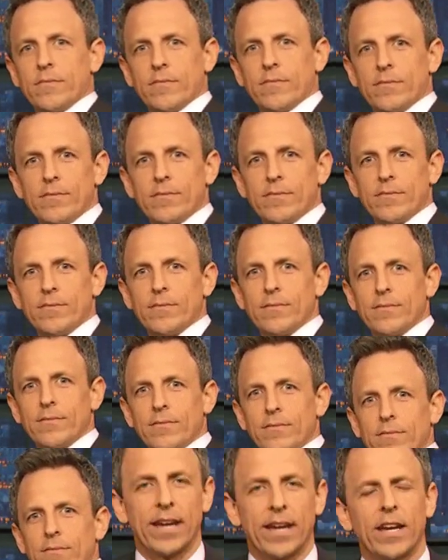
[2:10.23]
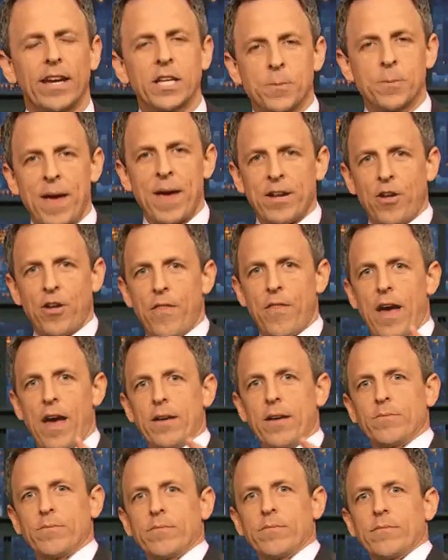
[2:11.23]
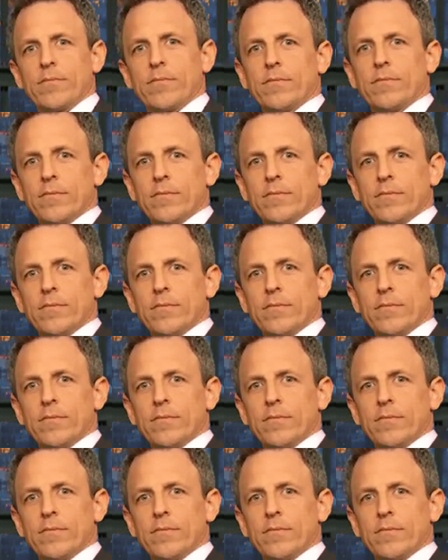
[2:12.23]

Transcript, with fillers: Bree, you went not here when Bless was up here?